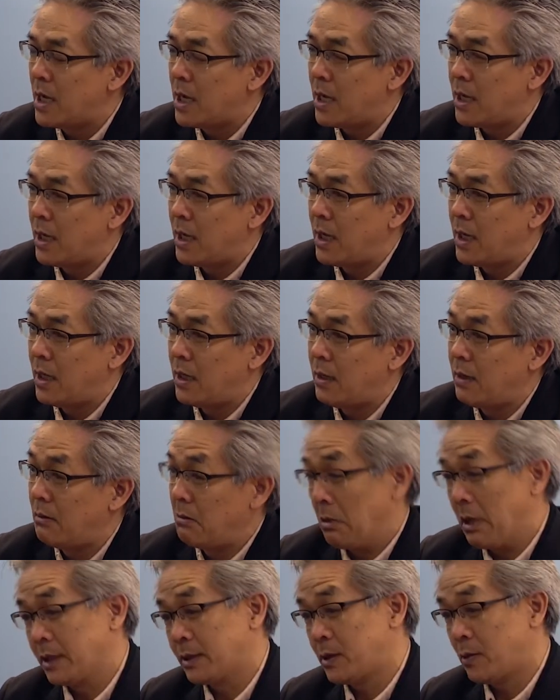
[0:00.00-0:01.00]
Uh,
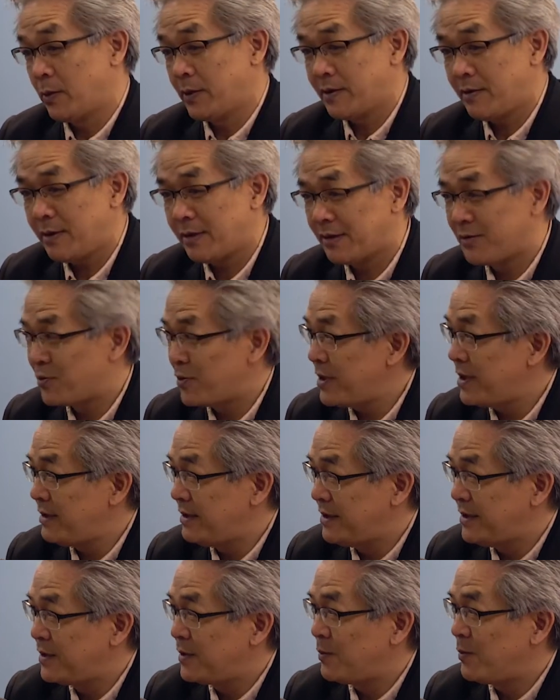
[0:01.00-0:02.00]
and so we thought, great,
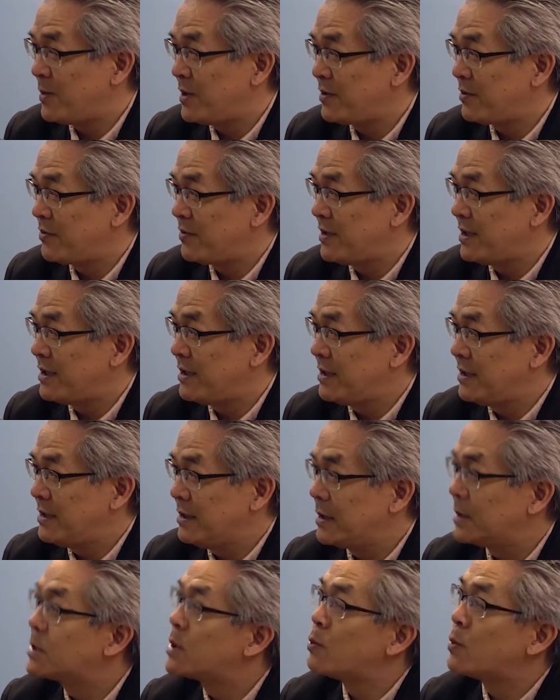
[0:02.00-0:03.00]
you know, what a great
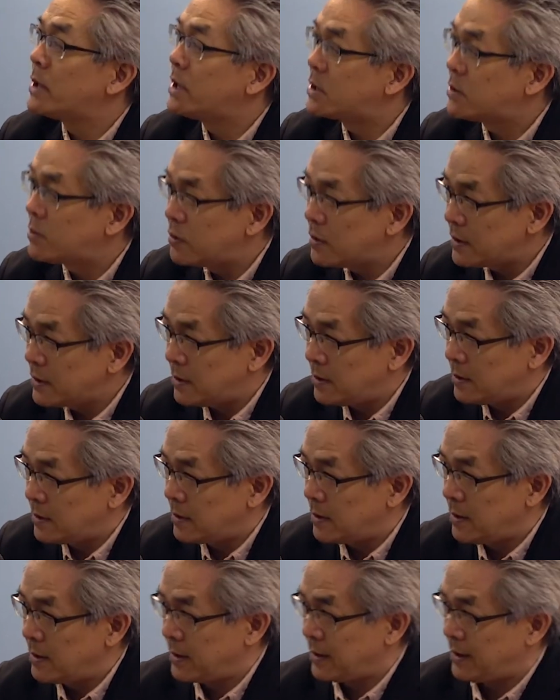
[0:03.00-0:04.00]
idea. So we
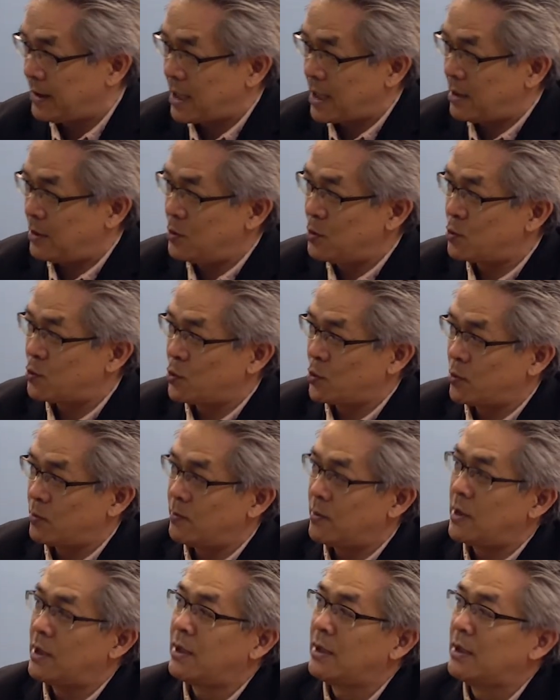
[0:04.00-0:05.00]
turned that little room